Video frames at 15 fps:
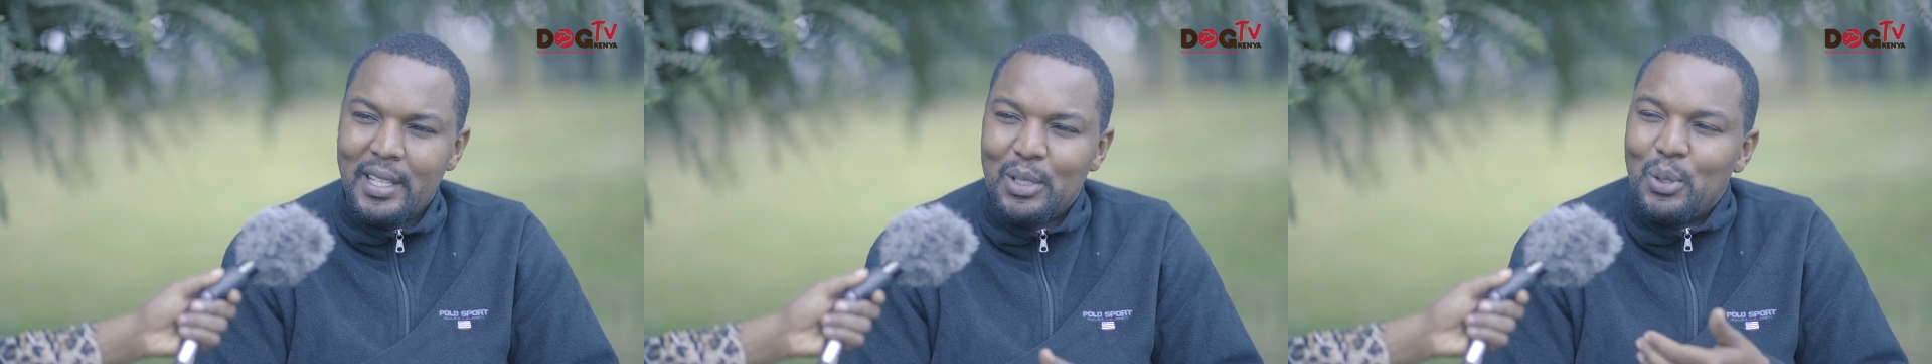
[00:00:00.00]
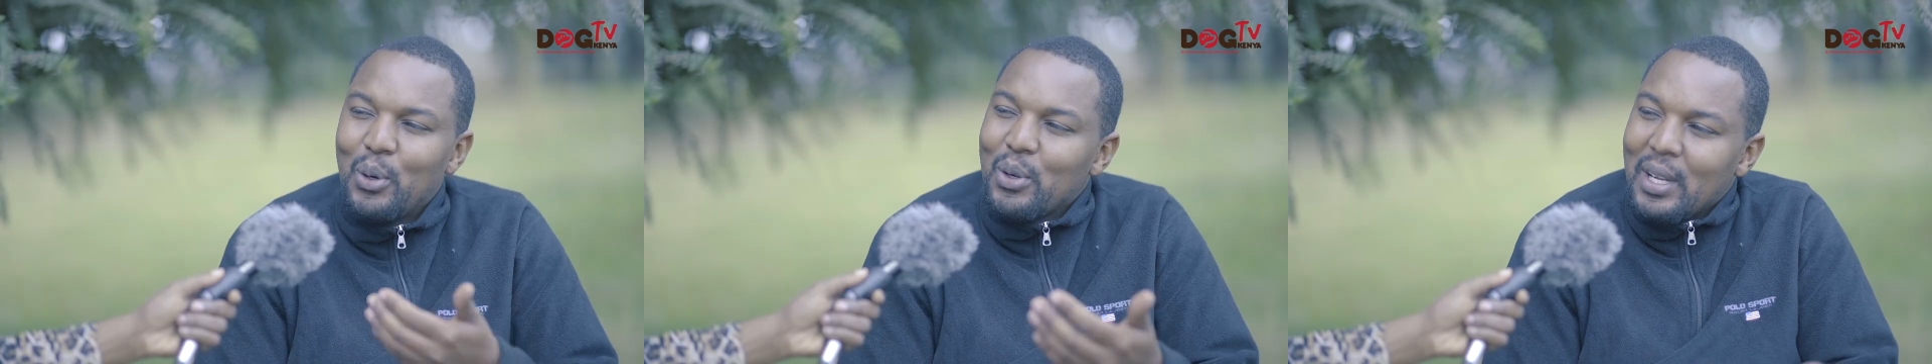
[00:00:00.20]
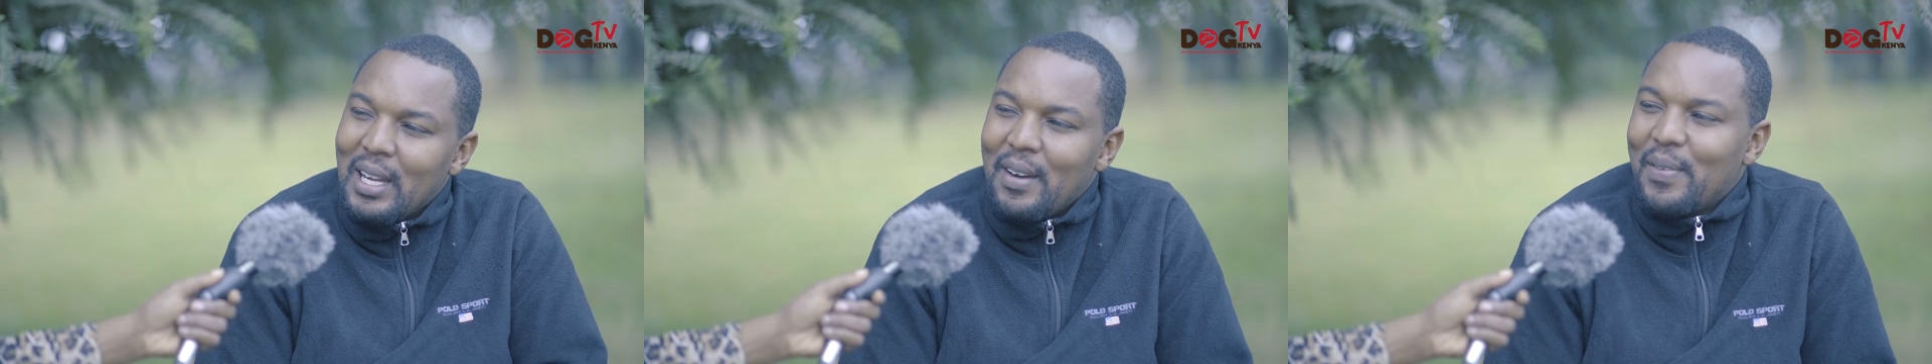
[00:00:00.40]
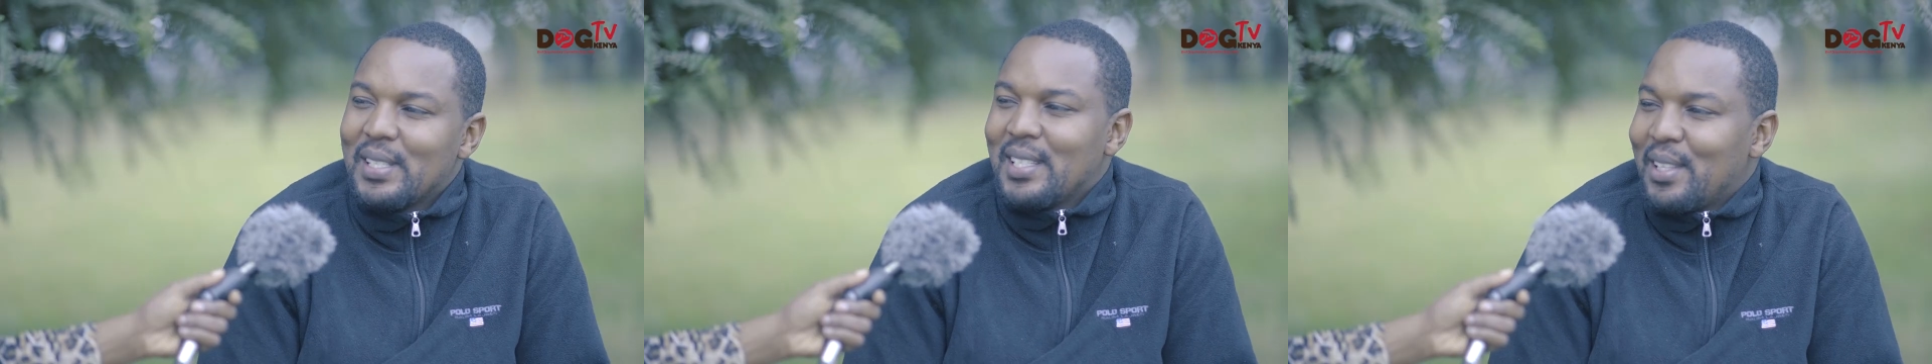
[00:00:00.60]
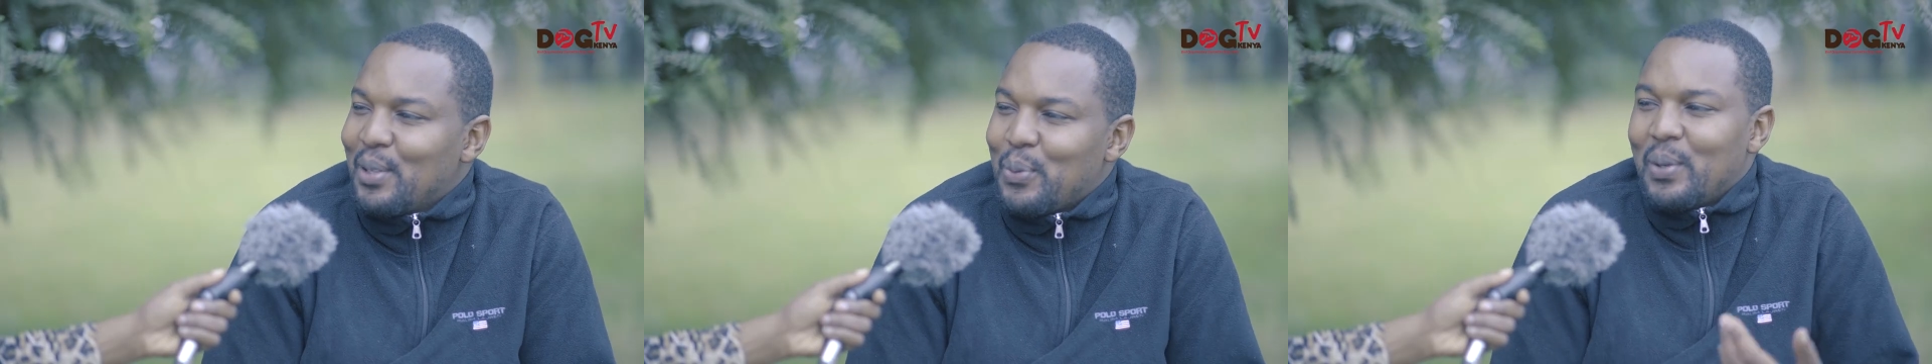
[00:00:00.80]
The dog
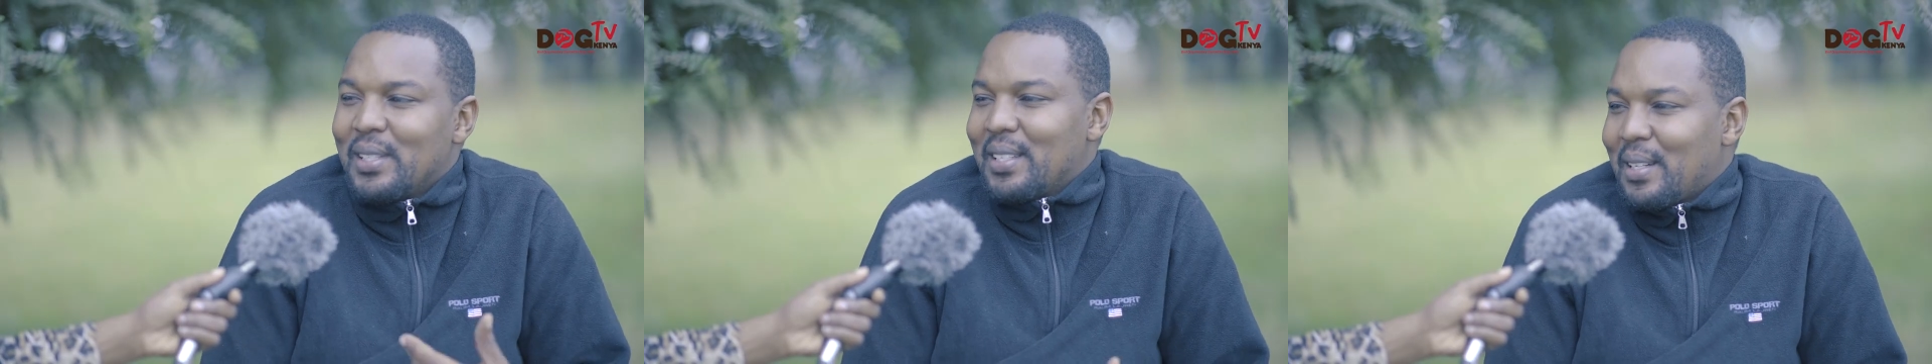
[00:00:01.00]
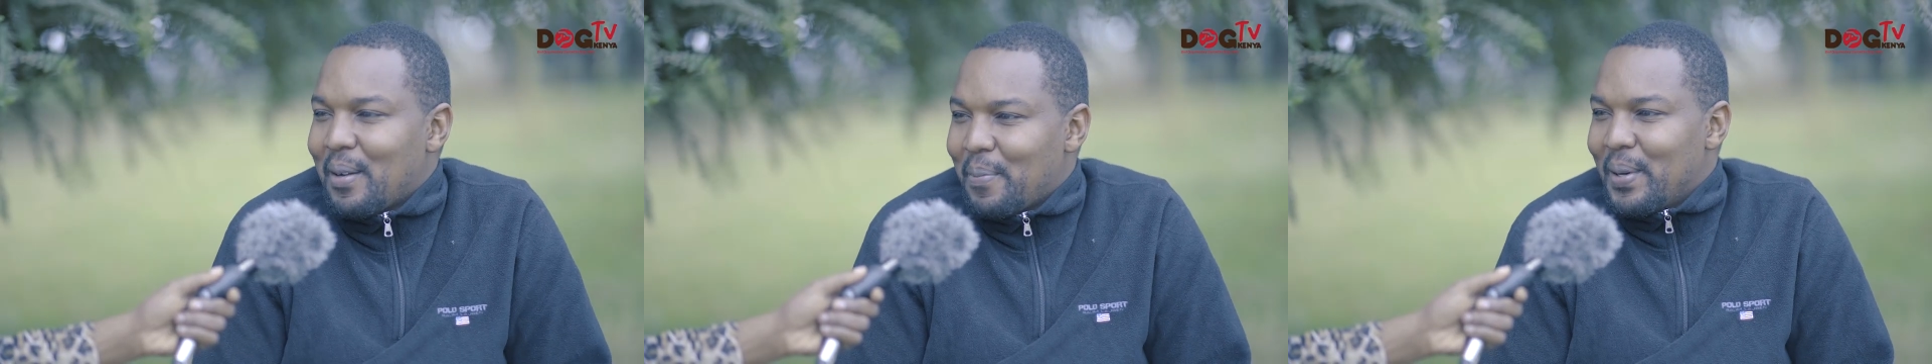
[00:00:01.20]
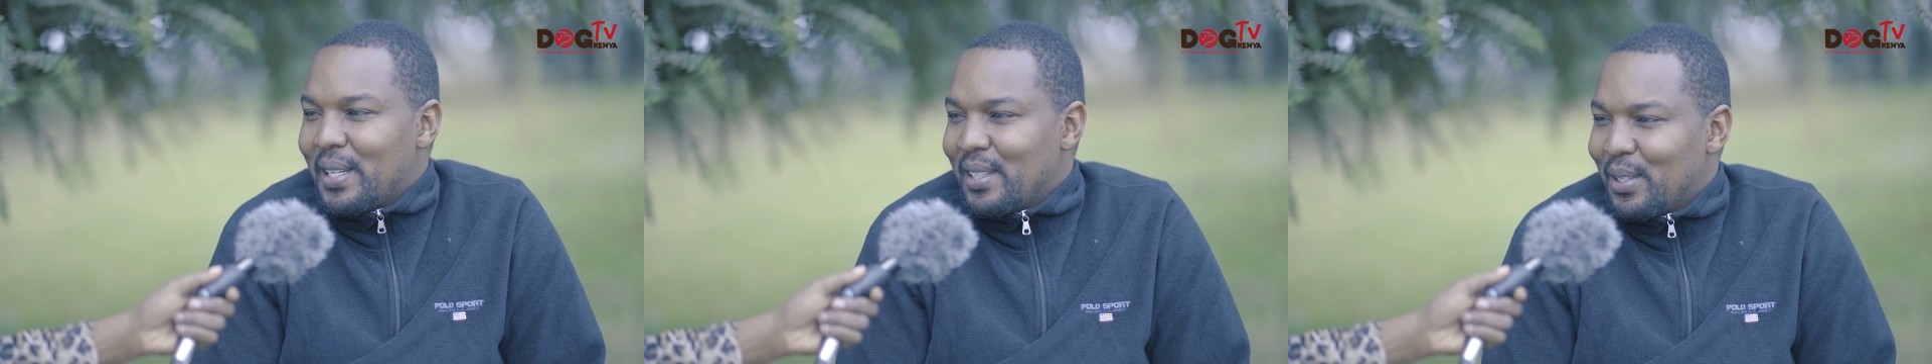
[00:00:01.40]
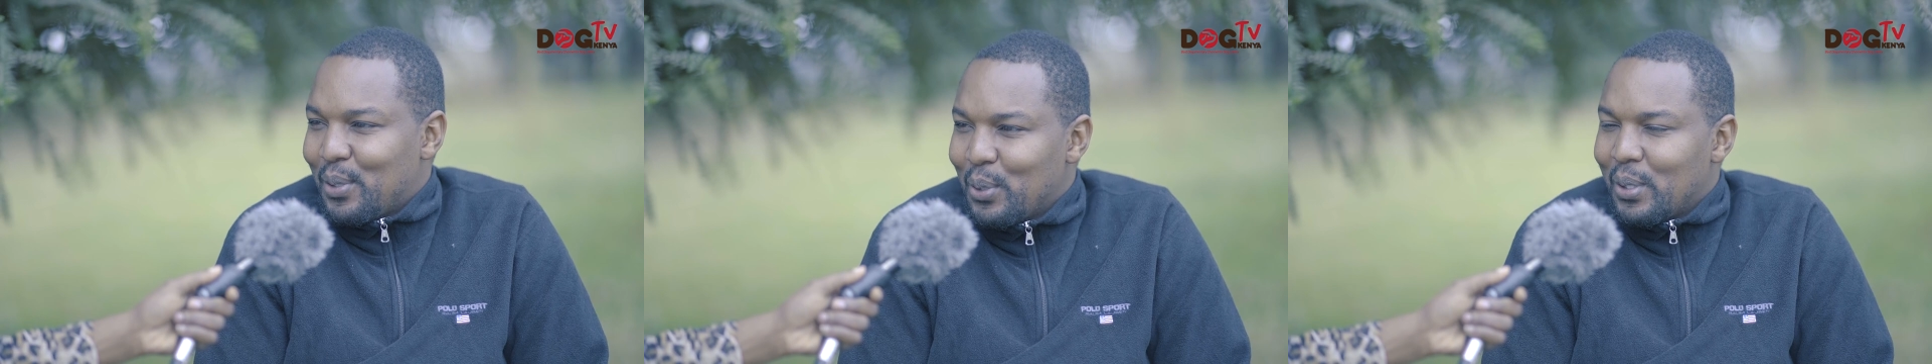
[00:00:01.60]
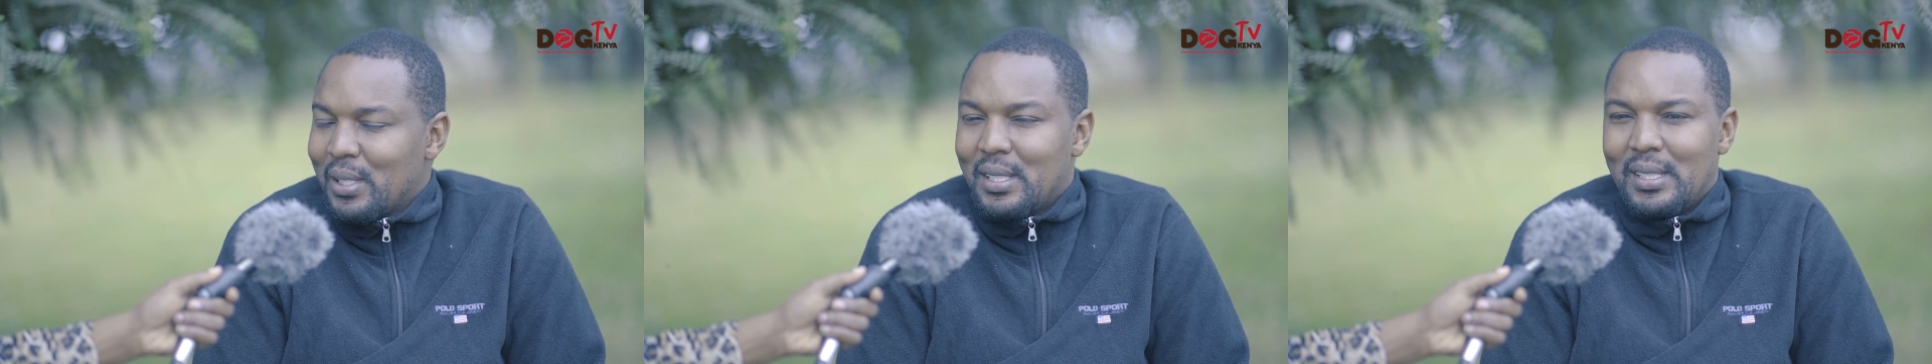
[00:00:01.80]
lovers are the ones that are buying the
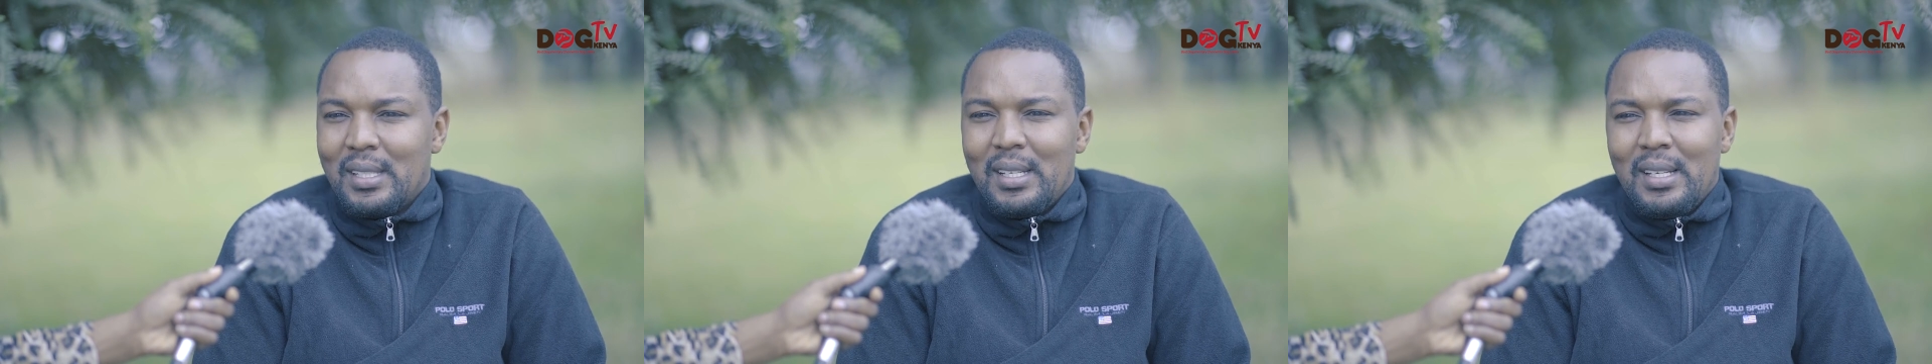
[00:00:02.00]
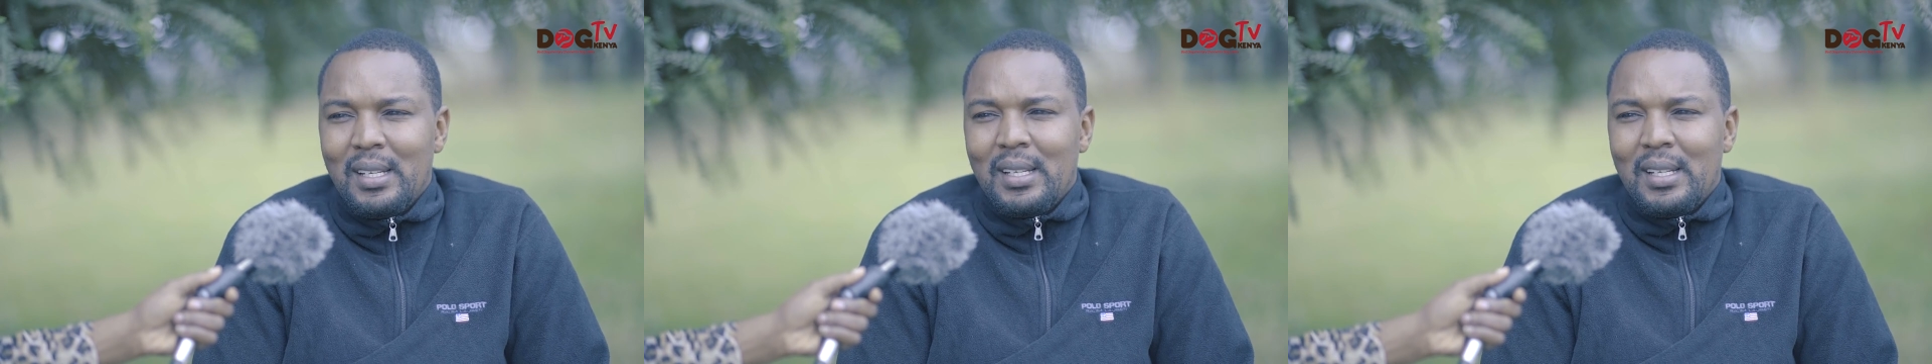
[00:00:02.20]
dogs.